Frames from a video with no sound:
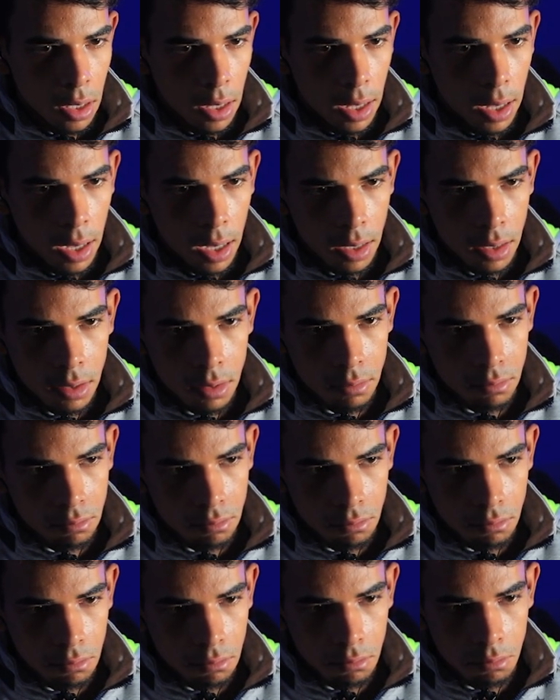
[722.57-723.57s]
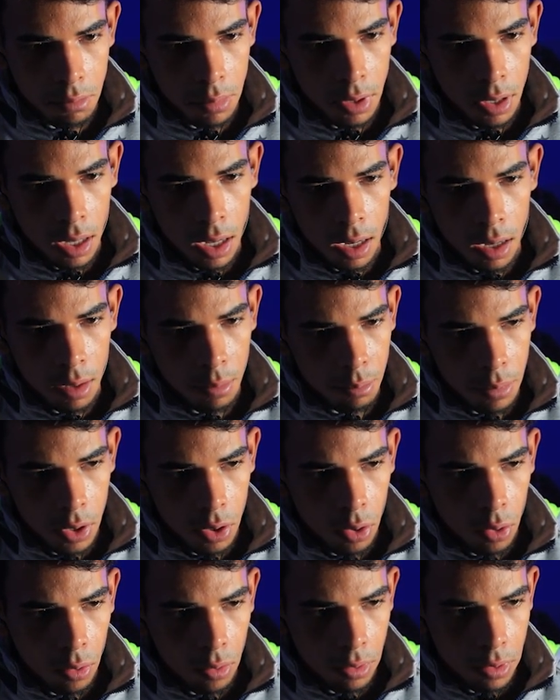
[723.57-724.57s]
and
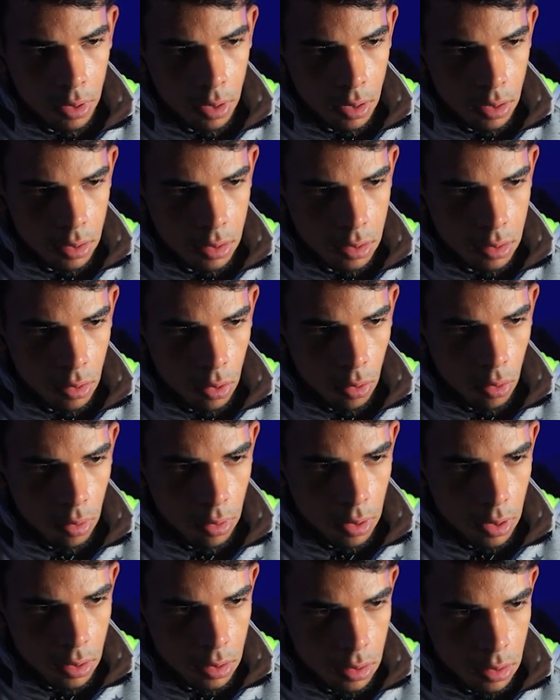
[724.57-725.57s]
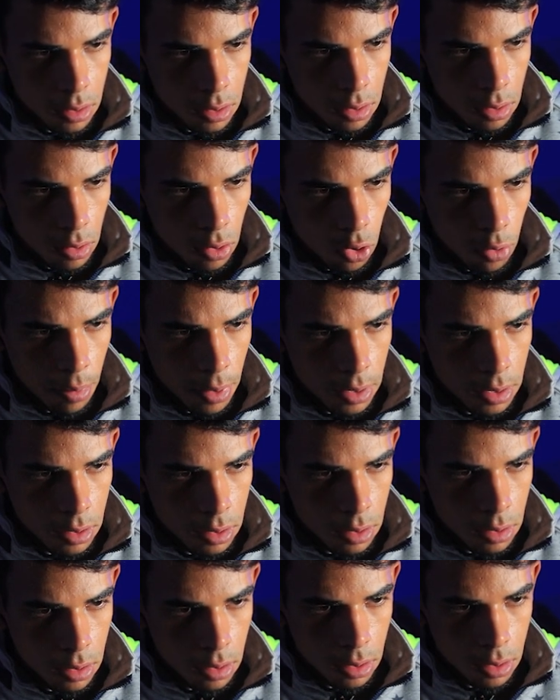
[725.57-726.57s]
below these, all these
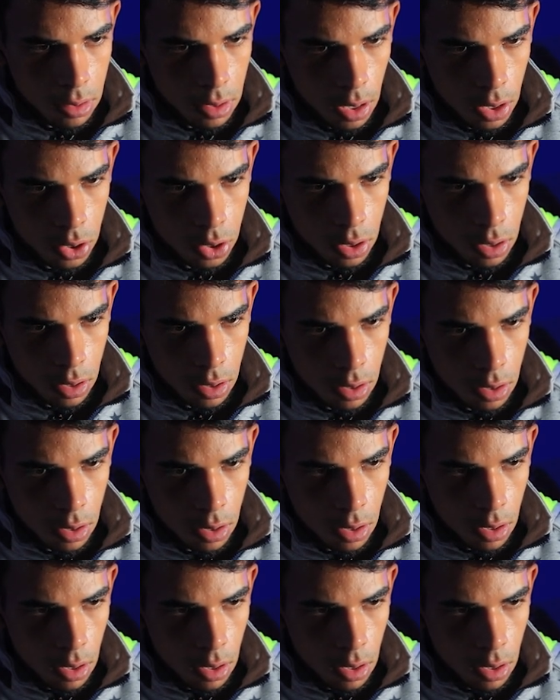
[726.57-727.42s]
comments section,